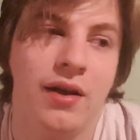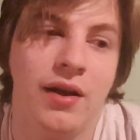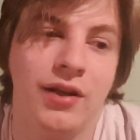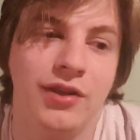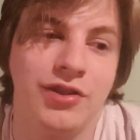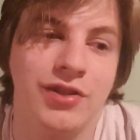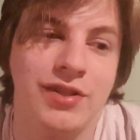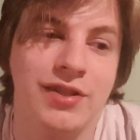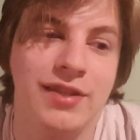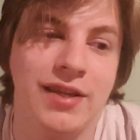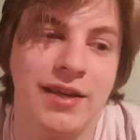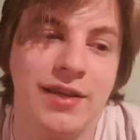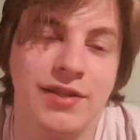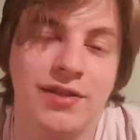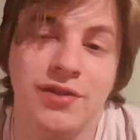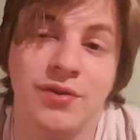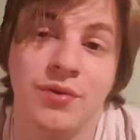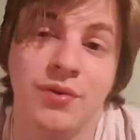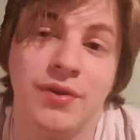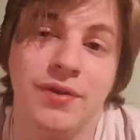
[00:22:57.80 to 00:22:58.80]
I'll just say,
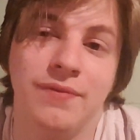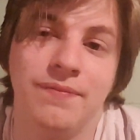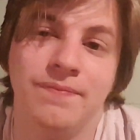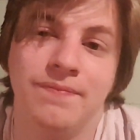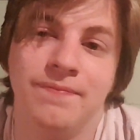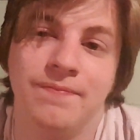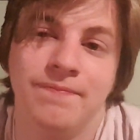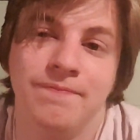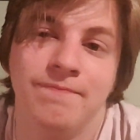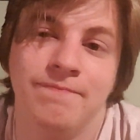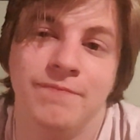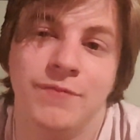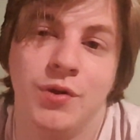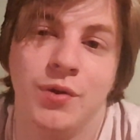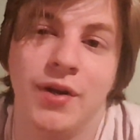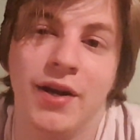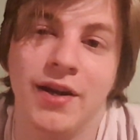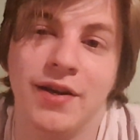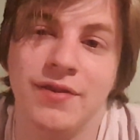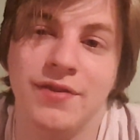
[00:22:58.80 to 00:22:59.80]
screw it. Who
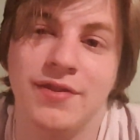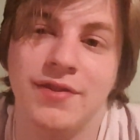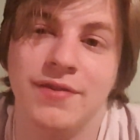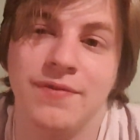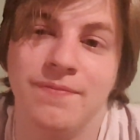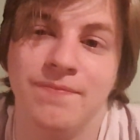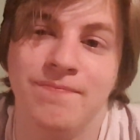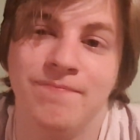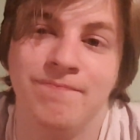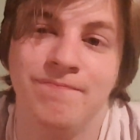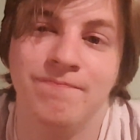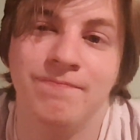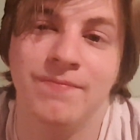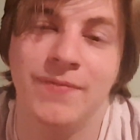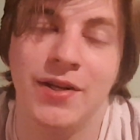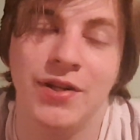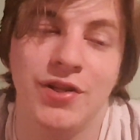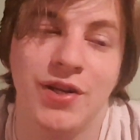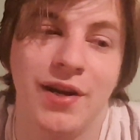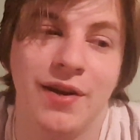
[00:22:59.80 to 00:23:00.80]
cares?
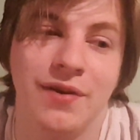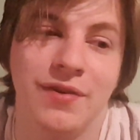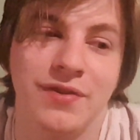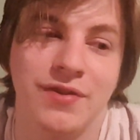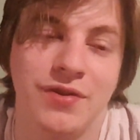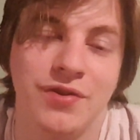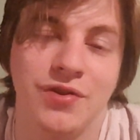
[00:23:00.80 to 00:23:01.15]
My channel's a